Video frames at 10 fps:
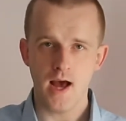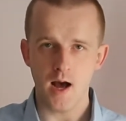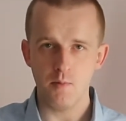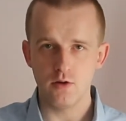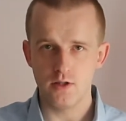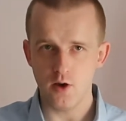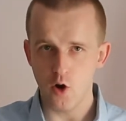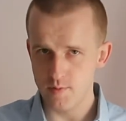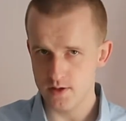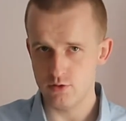Among the
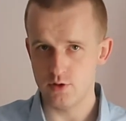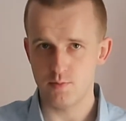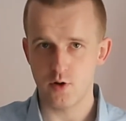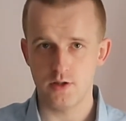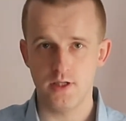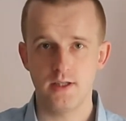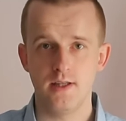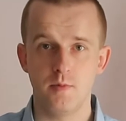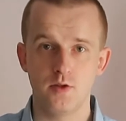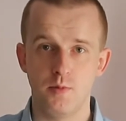open source projects,
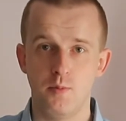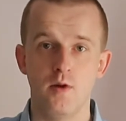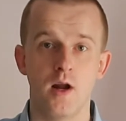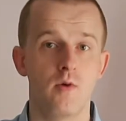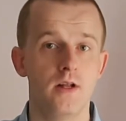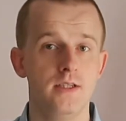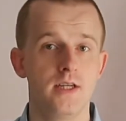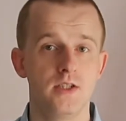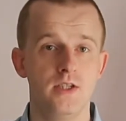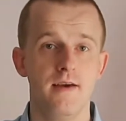the most popular one is
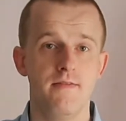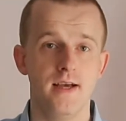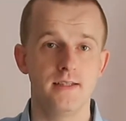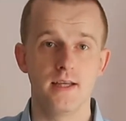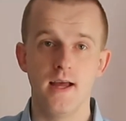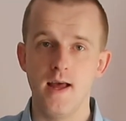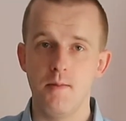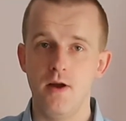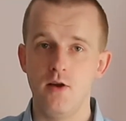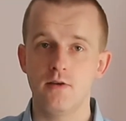HDFS,
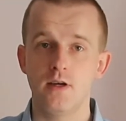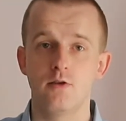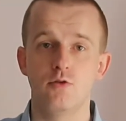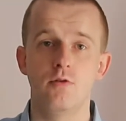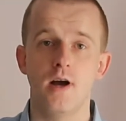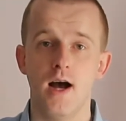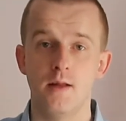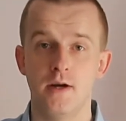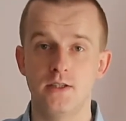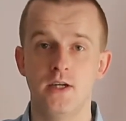belonging to
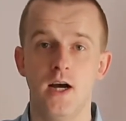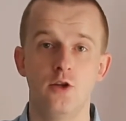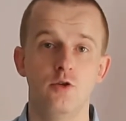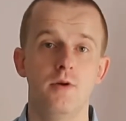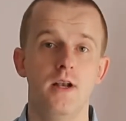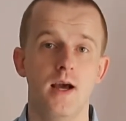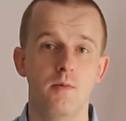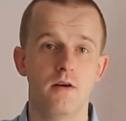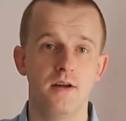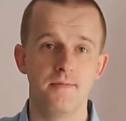Apache Hadoop
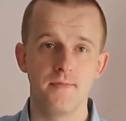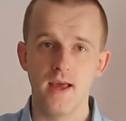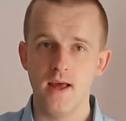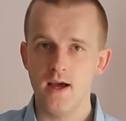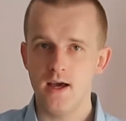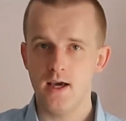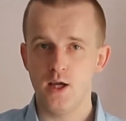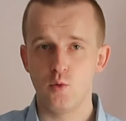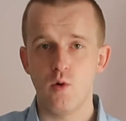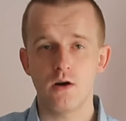library.
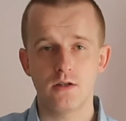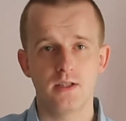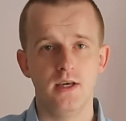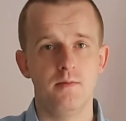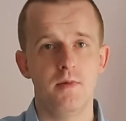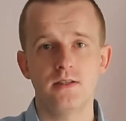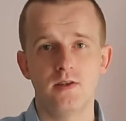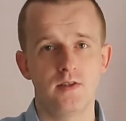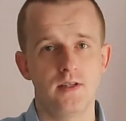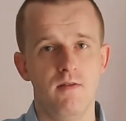It works in
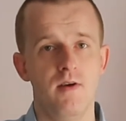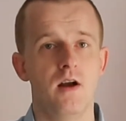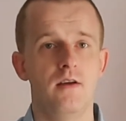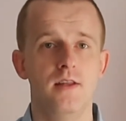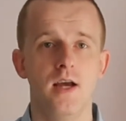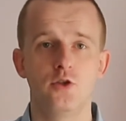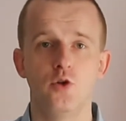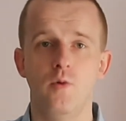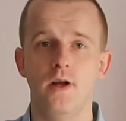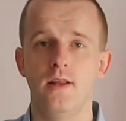master-slave
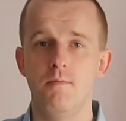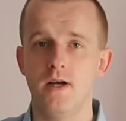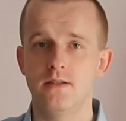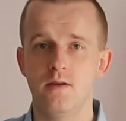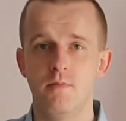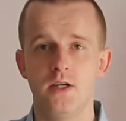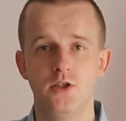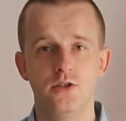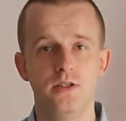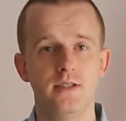architecture where the master
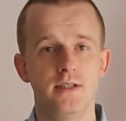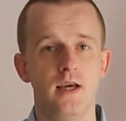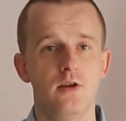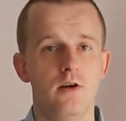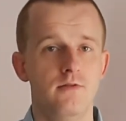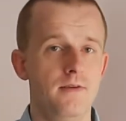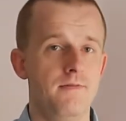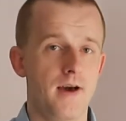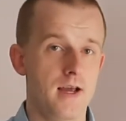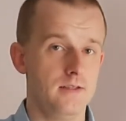manages the state of the
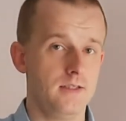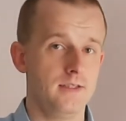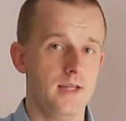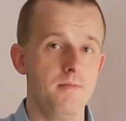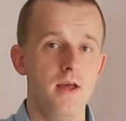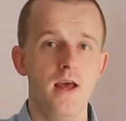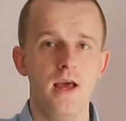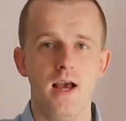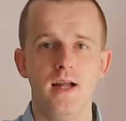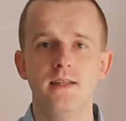file system
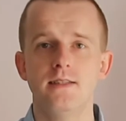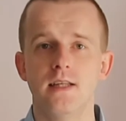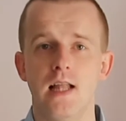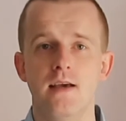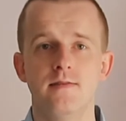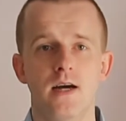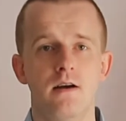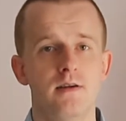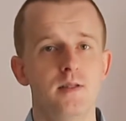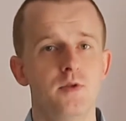and the slaves
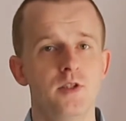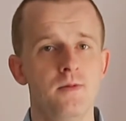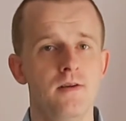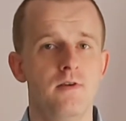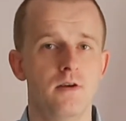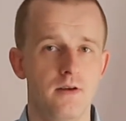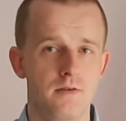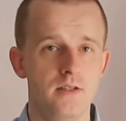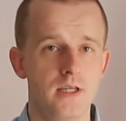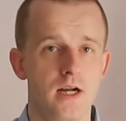are responsible for the
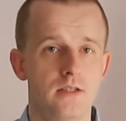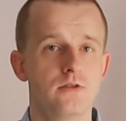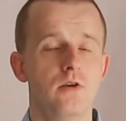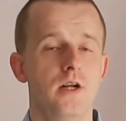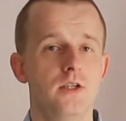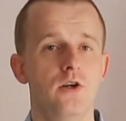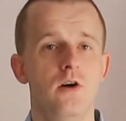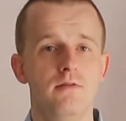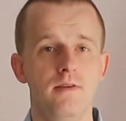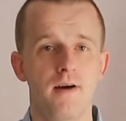physical storage
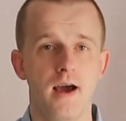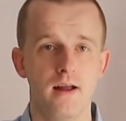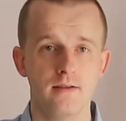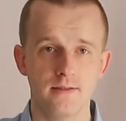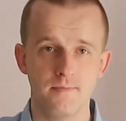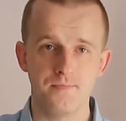of the files.